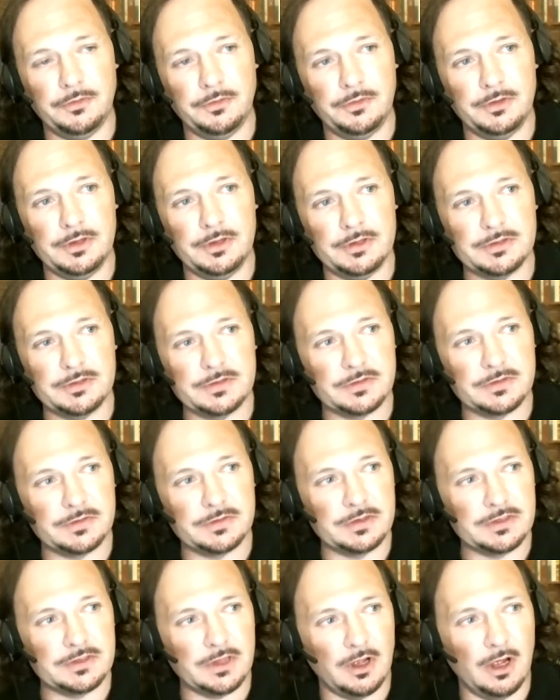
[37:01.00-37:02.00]

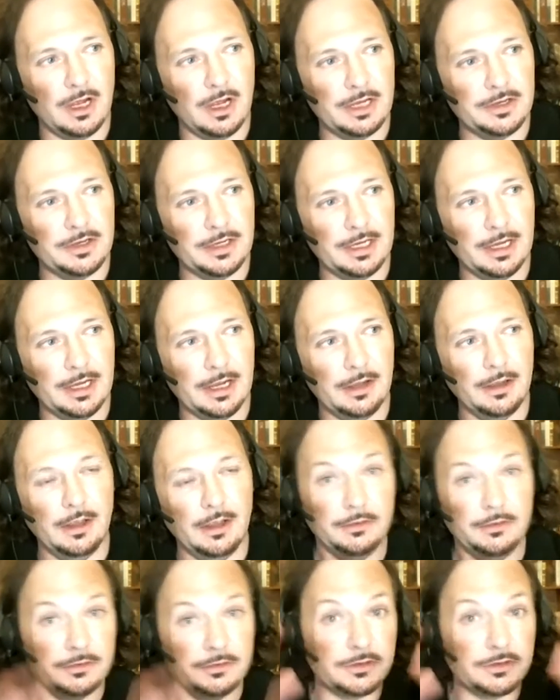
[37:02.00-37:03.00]
this idea,
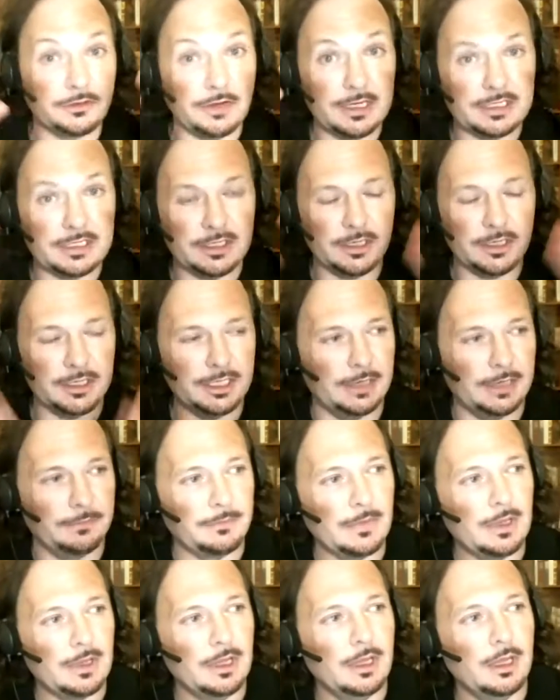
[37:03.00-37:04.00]
this crazy idea
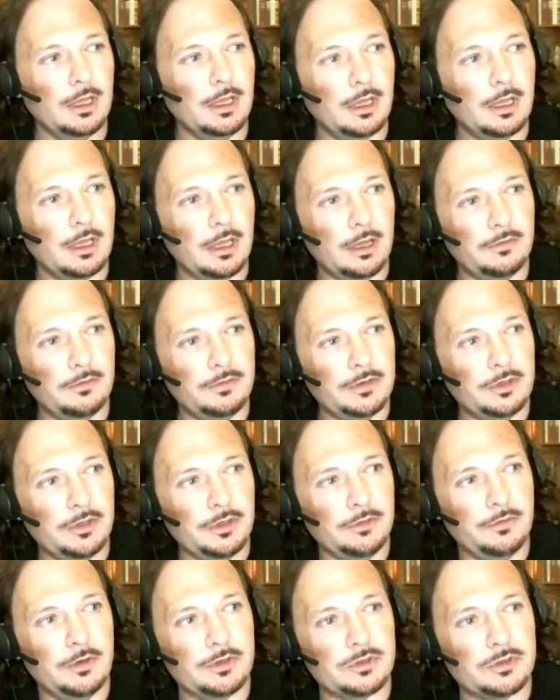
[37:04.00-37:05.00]
of the
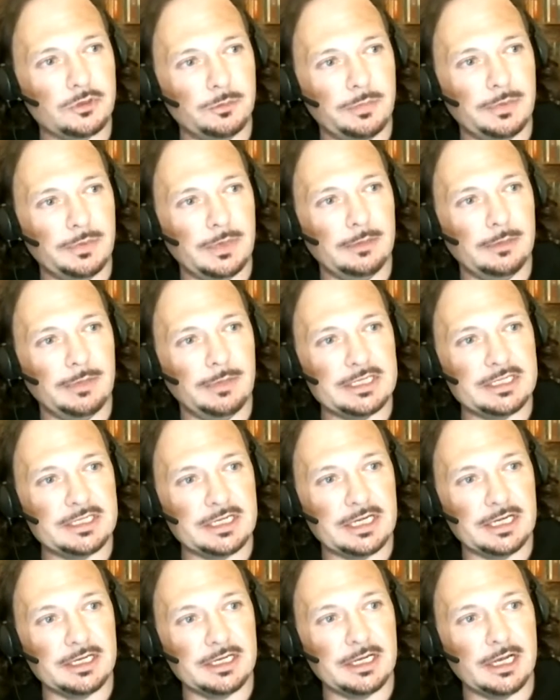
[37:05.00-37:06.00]
universal
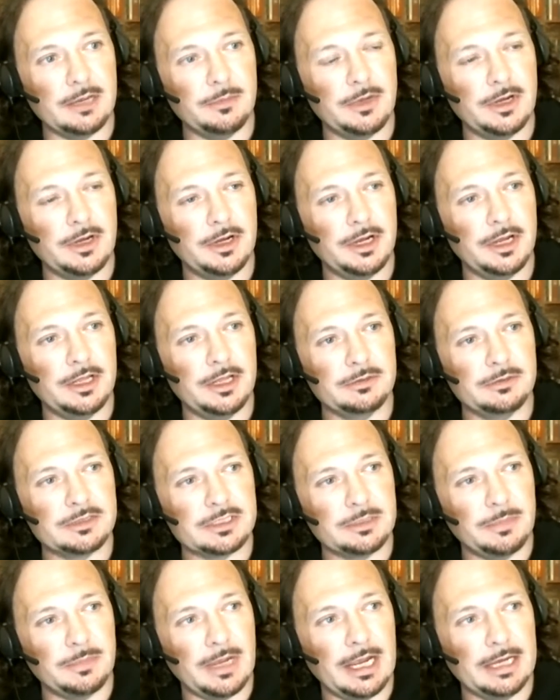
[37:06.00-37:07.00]
basic income, and I know there was
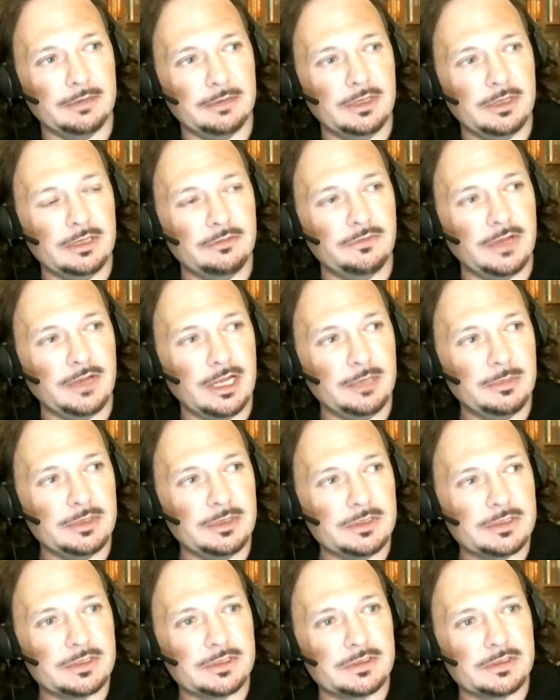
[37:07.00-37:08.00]
debate in the
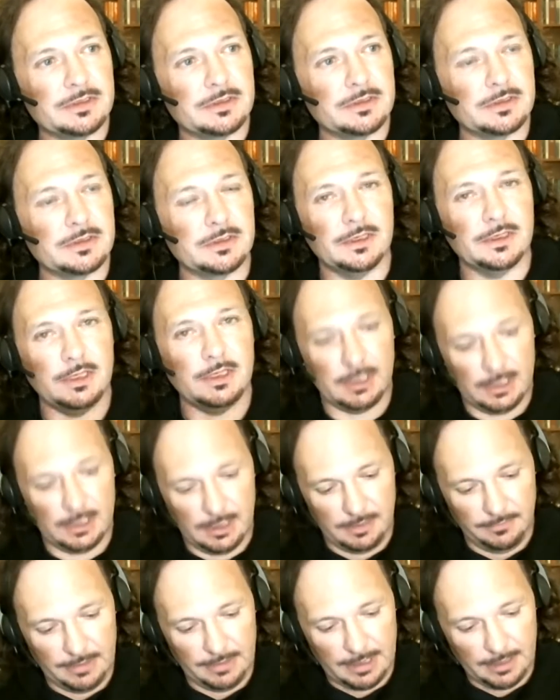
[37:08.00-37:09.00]
Fabians
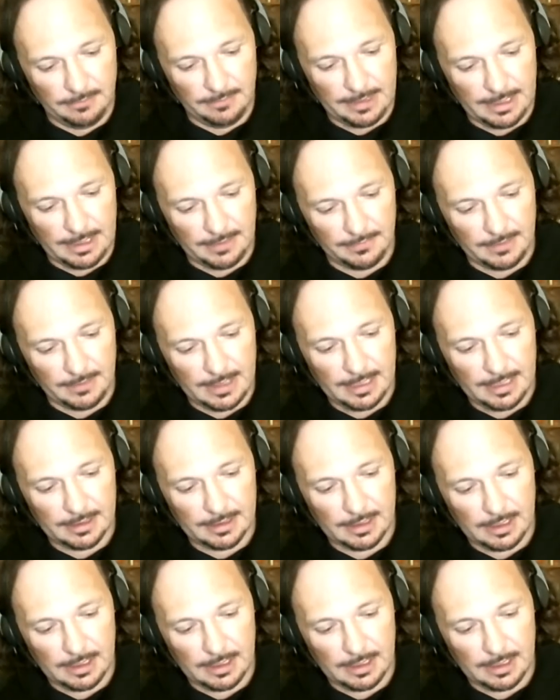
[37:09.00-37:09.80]
around that.